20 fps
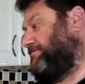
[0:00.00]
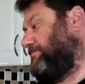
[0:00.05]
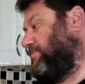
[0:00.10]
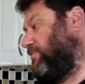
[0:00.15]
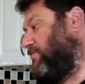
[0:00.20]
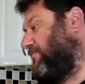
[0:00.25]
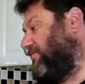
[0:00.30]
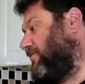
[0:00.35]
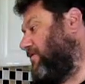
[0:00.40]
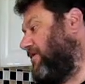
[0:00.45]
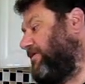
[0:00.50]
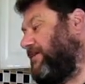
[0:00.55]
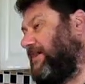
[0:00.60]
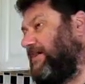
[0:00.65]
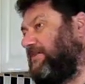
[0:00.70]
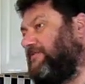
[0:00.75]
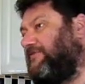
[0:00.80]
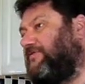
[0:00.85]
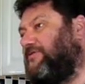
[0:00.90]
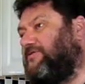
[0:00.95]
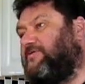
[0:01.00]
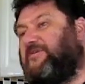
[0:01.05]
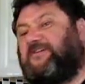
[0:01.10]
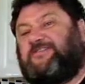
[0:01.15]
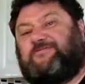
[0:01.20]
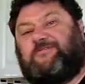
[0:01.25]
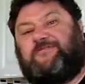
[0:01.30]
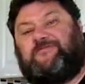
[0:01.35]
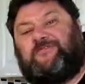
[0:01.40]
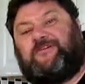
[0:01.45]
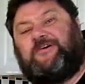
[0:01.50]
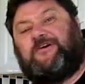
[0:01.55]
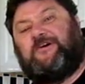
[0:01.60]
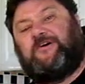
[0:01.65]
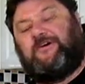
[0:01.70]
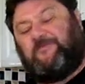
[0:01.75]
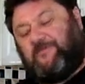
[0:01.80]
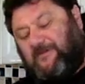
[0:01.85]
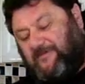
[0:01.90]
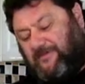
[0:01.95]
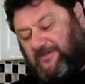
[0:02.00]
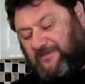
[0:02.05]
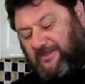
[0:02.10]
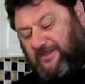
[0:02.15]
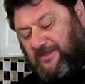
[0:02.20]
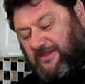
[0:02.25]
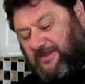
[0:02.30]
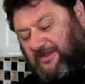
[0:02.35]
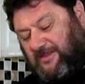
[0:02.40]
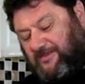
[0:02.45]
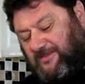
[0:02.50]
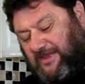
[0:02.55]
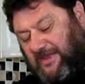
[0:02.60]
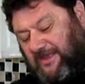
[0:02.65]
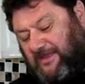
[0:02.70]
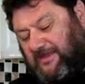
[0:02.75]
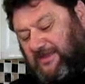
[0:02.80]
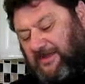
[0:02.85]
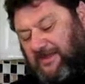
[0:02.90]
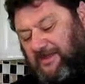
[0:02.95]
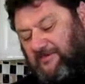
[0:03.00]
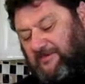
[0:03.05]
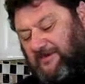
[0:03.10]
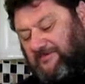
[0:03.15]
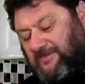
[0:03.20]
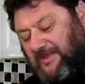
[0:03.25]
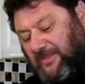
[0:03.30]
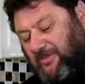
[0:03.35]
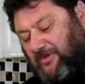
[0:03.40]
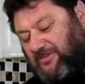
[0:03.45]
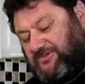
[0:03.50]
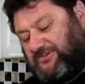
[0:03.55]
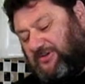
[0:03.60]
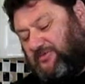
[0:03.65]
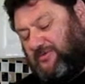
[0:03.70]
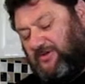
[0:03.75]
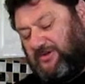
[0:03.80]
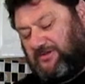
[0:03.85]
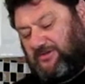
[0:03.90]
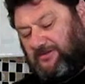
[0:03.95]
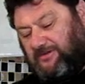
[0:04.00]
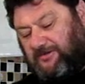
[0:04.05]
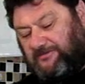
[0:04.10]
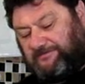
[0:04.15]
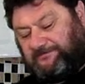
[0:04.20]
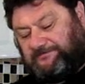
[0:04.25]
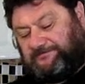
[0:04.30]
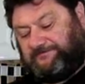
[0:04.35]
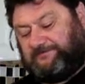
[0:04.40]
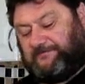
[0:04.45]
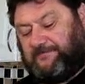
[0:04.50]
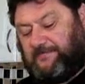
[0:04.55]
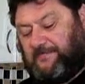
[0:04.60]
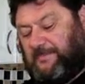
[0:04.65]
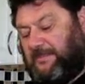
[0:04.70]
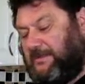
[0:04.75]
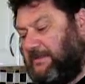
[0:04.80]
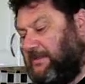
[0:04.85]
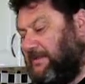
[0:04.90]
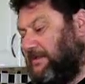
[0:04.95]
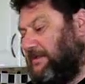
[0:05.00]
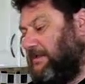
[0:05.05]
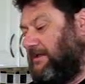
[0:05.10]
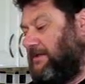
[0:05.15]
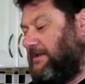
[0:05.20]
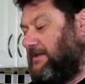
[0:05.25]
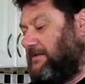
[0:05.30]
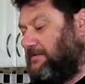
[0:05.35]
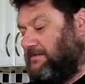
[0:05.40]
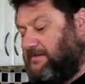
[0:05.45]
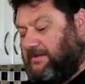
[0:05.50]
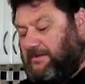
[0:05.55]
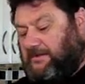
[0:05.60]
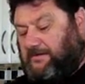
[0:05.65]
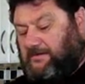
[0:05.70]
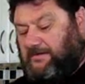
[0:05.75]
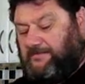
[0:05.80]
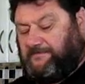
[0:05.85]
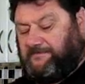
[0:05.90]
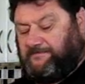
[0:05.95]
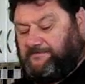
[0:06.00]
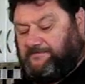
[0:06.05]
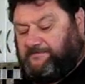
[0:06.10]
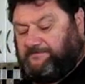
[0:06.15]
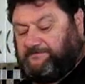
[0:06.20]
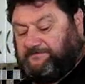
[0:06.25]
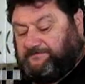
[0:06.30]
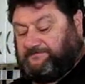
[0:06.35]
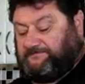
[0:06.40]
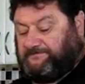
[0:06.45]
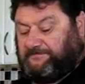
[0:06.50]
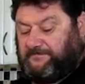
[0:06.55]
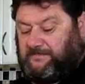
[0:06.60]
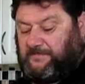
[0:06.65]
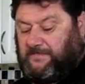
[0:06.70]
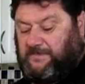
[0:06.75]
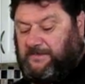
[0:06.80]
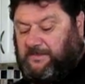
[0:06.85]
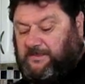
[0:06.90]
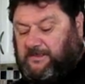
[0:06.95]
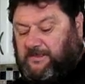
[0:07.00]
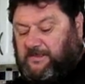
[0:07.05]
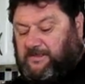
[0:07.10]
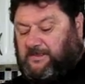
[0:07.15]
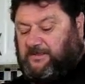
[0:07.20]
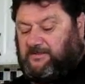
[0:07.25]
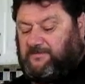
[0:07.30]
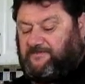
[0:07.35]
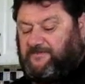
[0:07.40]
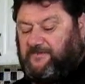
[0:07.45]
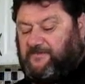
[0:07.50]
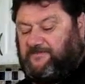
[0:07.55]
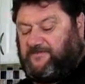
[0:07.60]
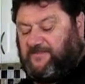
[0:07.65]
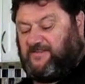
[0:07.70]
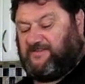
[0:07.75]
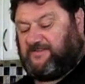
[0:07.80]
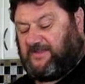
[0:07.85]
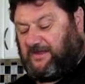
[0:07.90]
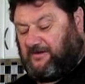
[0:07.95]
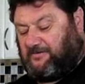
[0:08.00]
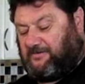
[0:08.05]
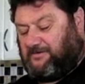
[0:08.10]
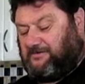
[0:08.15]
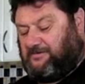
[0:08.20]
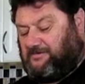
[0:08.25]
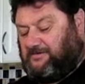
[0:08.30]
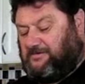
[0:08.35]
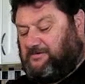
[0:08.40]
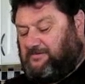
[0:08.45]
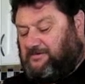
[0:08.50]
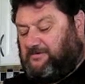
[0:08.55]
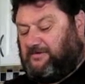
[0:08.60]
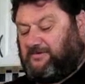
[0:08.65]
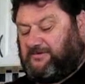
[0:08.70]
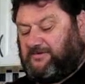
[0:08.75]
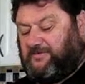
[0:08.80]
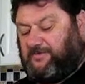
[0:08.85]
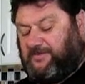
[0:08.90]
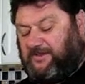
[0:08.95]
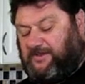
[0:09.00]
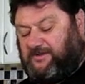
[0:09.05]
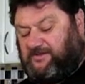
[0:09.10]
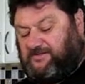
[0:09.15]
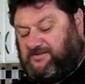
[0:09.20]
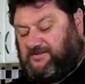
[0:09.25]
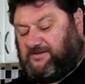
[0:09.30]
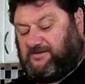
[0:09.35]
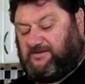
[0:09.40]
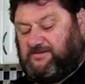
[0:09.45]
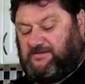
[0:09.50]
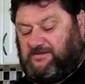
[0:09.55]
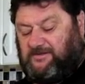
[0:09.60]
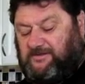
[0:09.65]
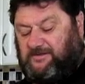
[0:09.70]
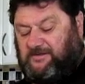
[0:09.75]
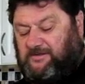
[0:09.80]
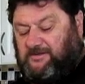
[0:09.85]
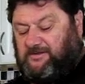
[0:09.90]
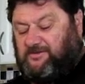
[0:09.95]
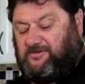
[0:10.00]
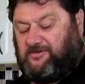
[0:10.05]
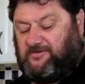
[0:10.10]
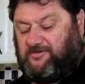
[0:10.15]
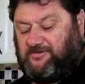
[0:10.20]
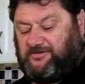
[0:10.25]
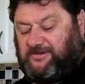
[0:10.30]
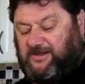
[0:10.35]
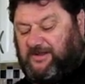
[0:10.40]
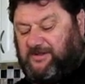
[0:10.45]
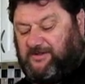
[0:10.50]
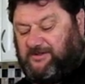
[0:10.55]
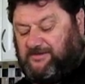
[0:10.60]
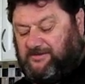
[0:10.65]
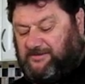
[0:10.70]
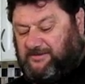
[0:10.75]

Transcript: We'll find out in a few weeks whether, whether, that, whether that logic worked or not. But anyway, a few things going not to plan, so who would know?